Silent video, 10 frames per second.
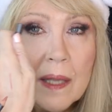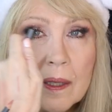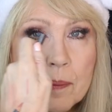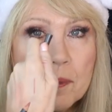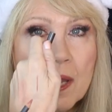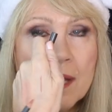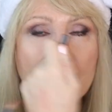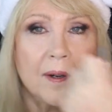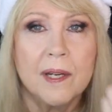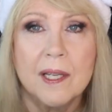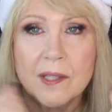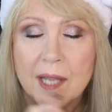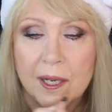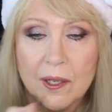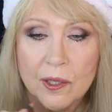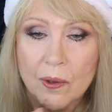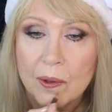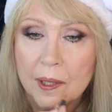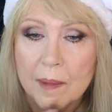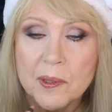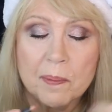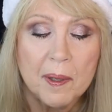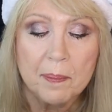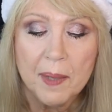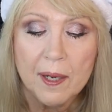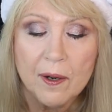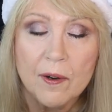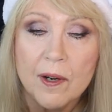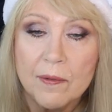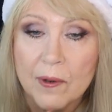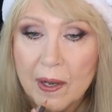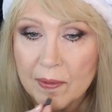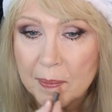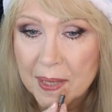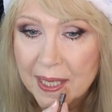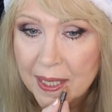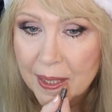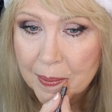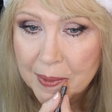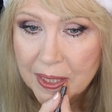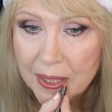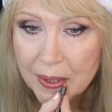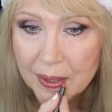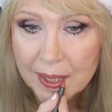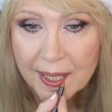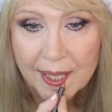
lip liner. It's like a Your Lips, but better if you have a medium to